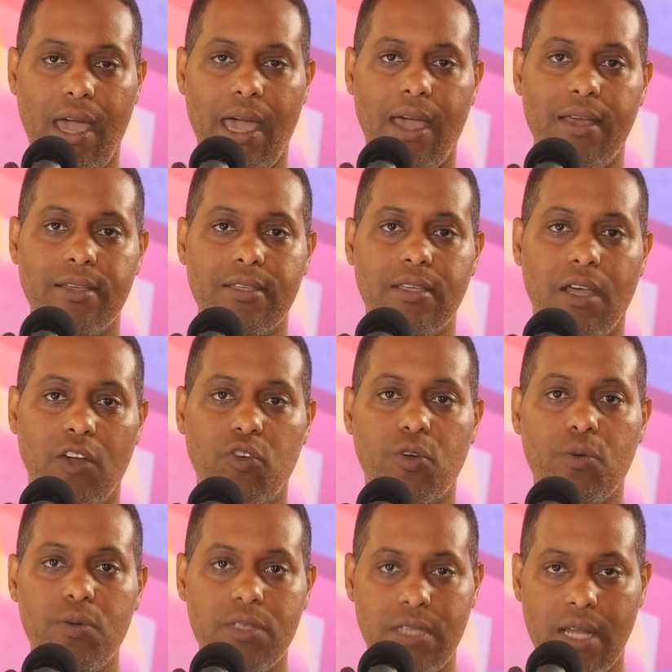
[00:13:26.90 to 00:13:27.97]
as a
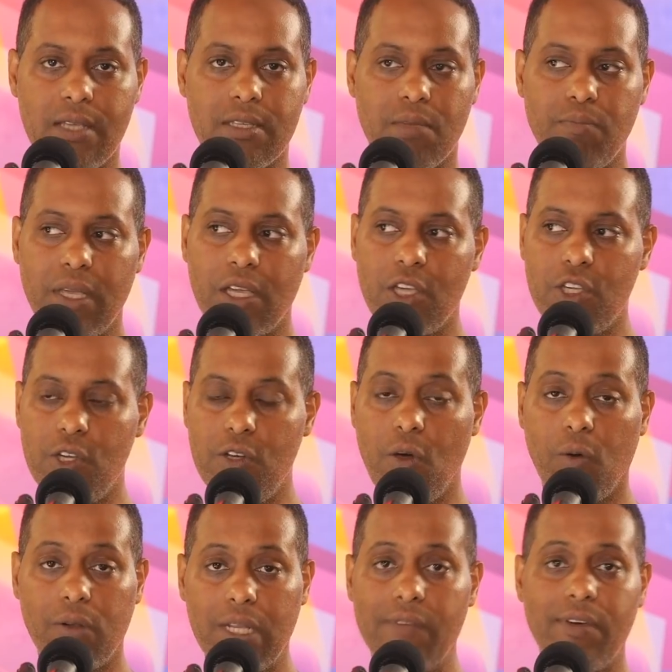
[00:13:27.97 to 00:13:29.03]
true citizen because
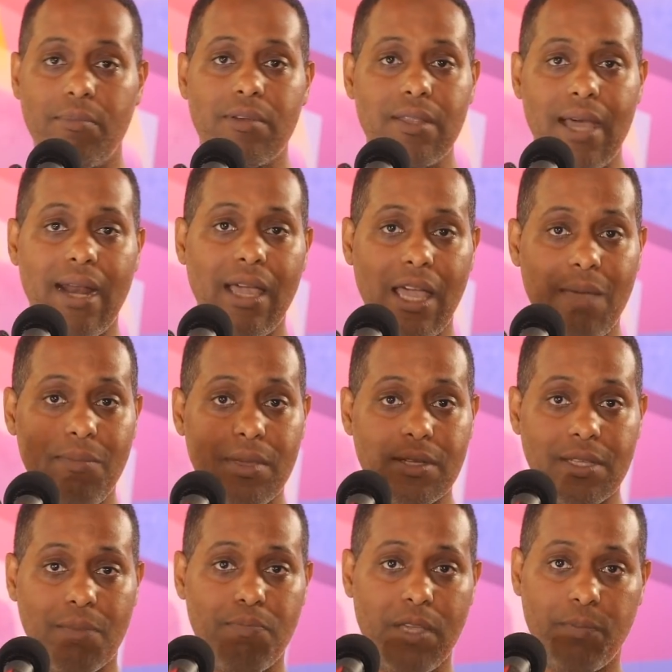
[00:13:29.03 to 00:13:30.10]
you don't live up to that
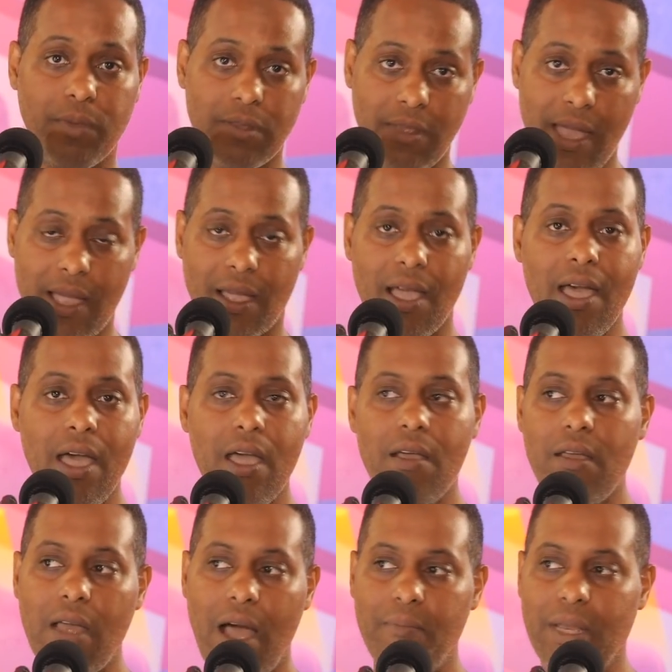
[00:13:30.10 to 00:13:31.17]
image that people think.
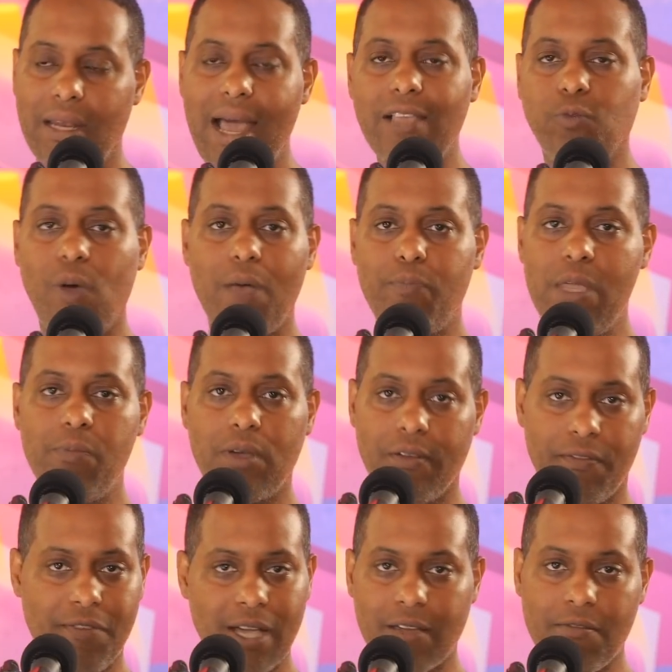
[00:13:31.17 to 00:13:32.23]
I mean, that's why
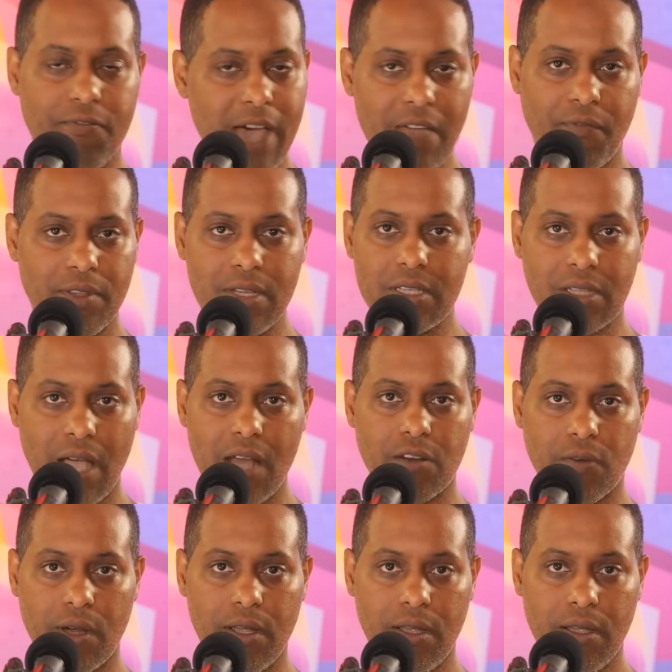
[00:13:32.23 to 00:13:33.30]
people could fight for this
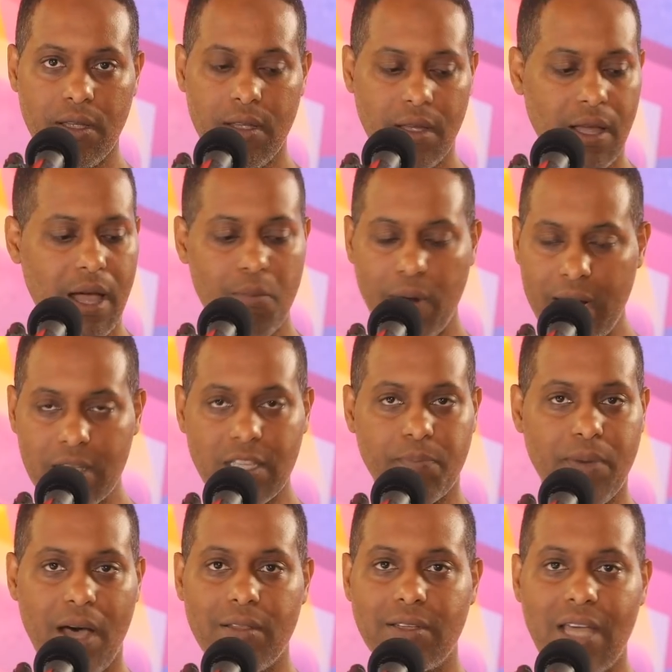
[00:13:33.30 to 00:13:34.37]
country. I bring
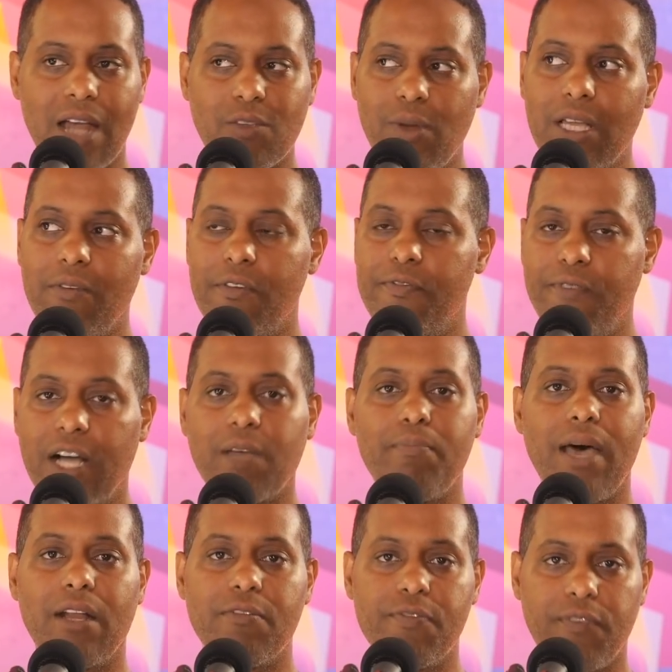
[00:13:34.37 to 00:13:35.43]
this up all the time. That's why I don't give a
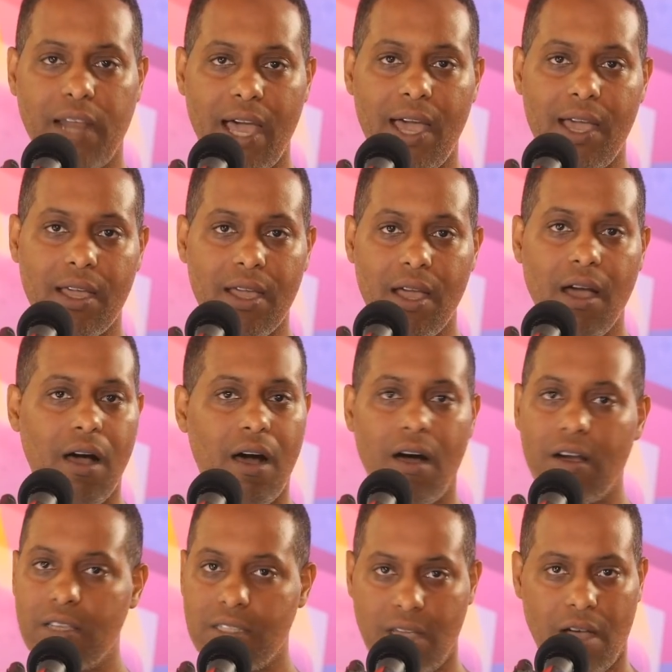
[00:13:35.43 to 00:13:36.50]
fuck about a flag
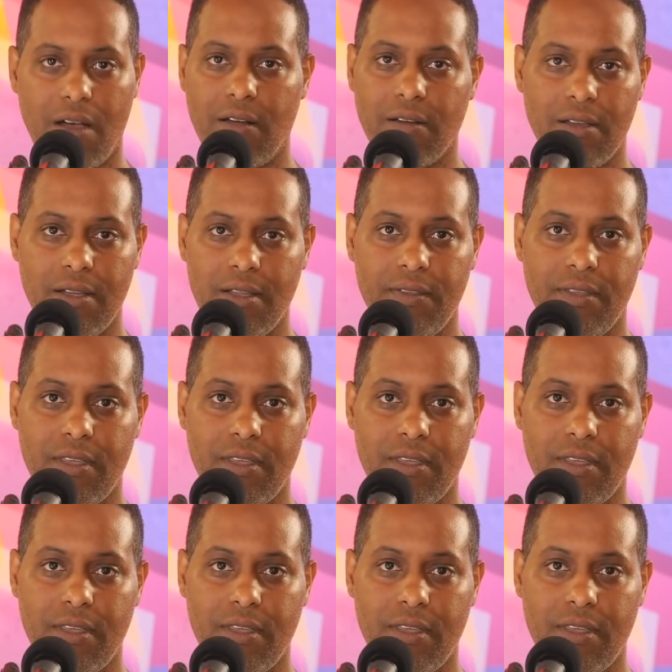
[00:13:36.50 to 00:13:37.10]
or a song.